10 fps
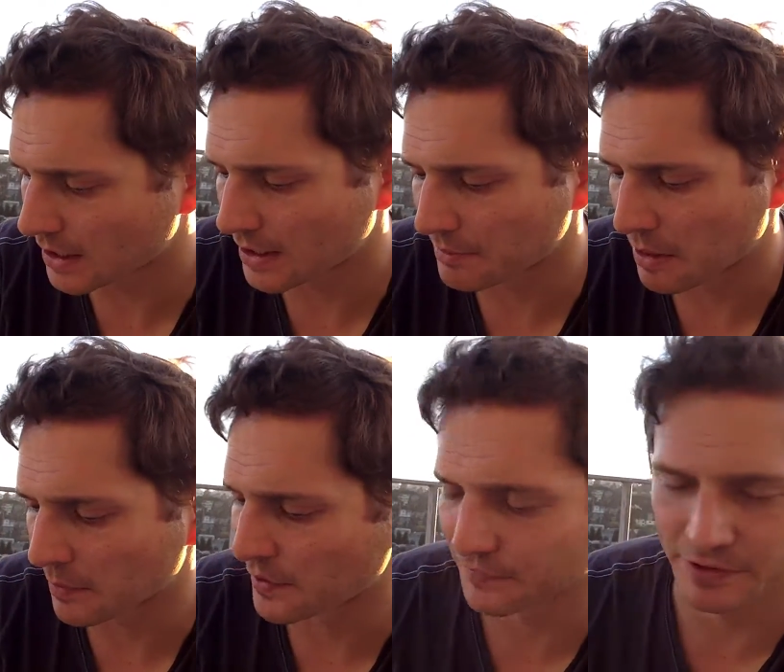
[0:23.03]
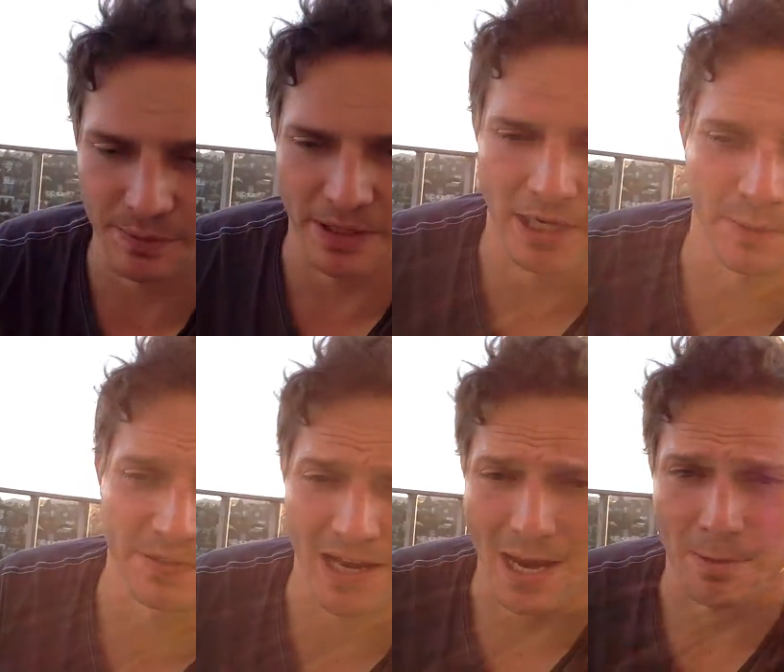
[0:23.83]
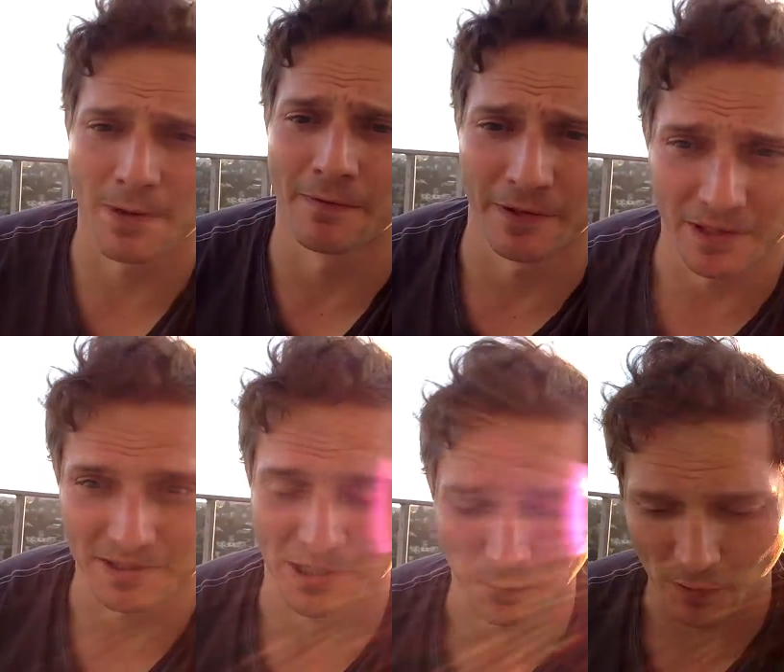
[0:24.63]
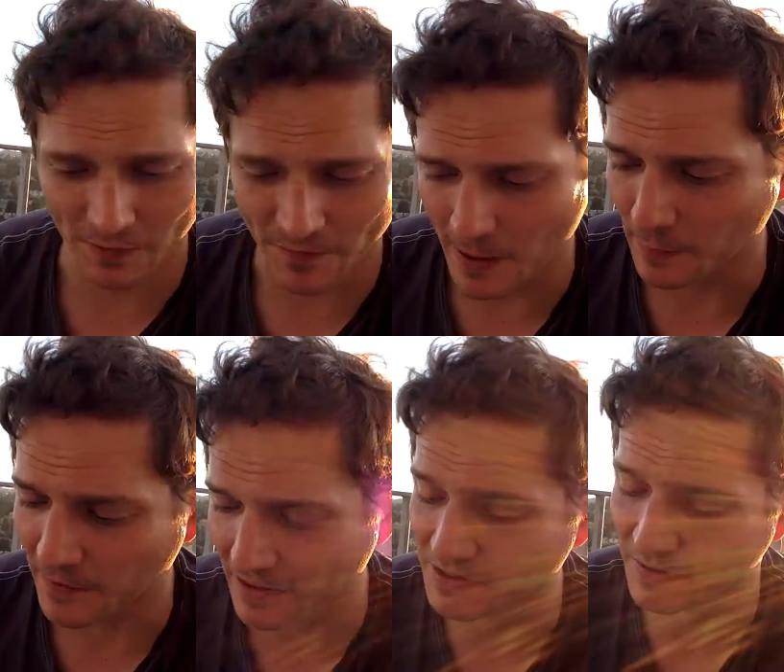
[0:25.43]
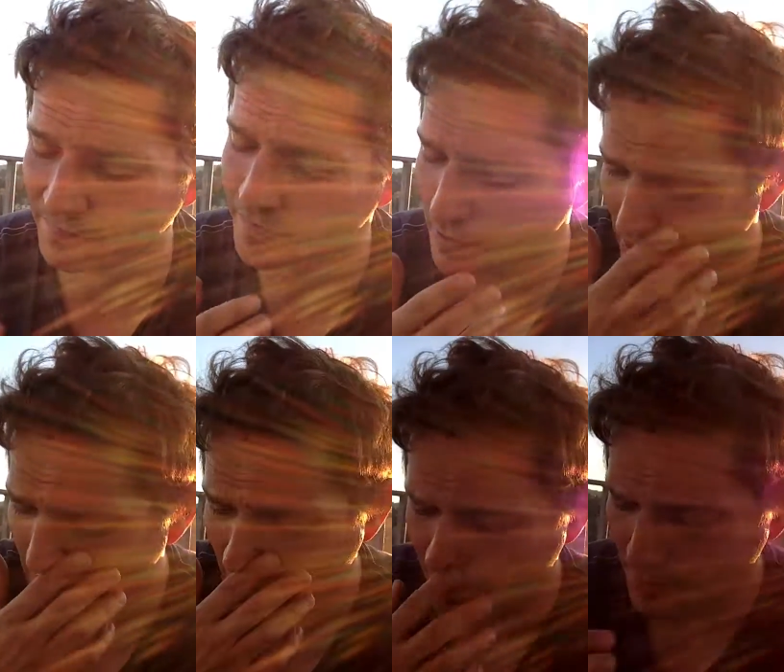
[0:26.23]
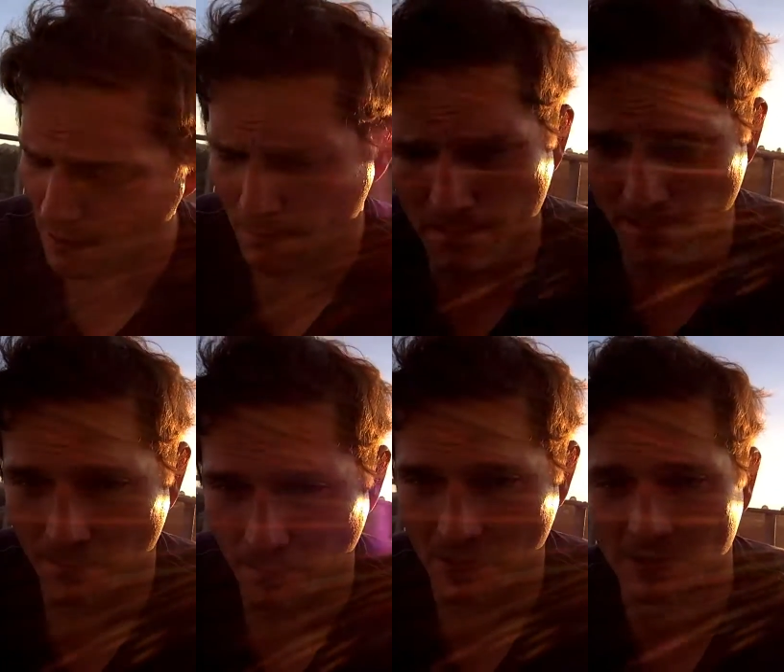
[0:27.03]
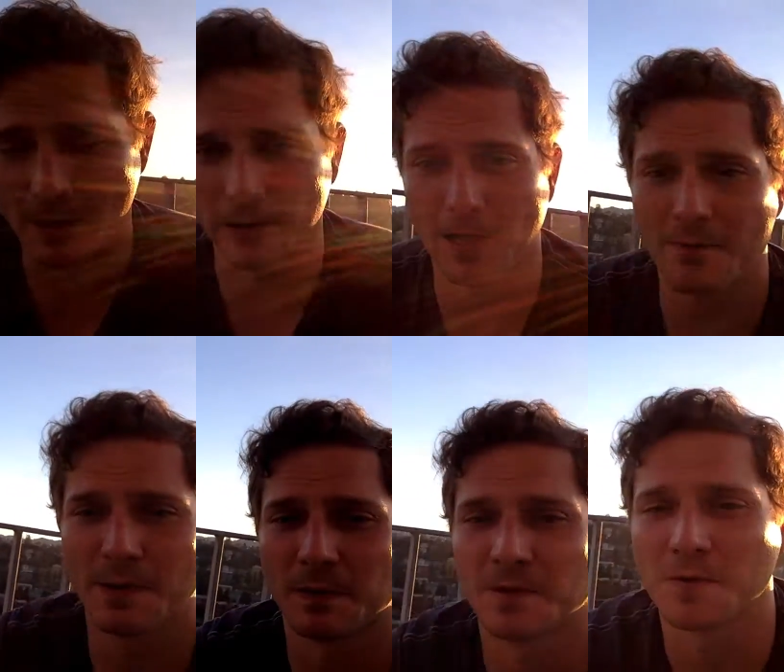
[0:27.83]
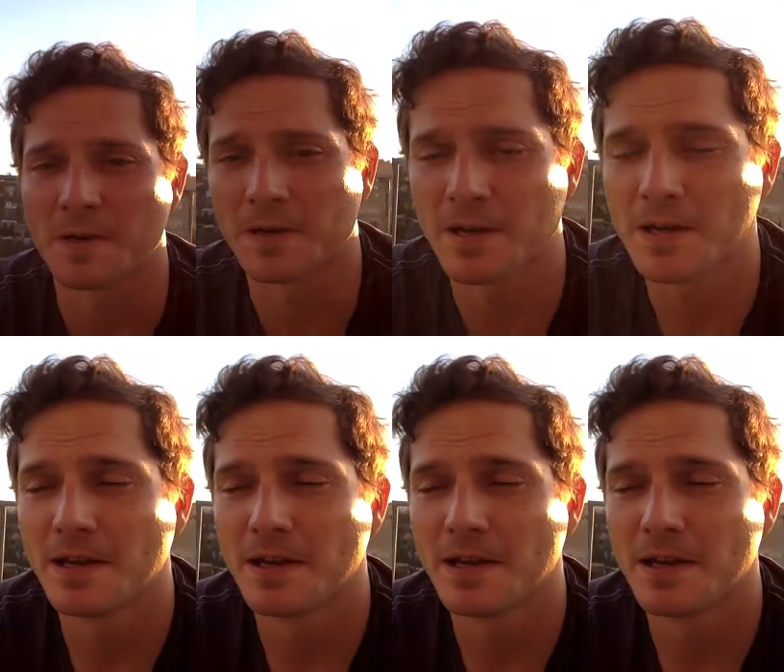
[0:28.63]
I'm not running to be anyone's time. I'm never going to set the world on fire with that stuff. But what I saw a lot of people doing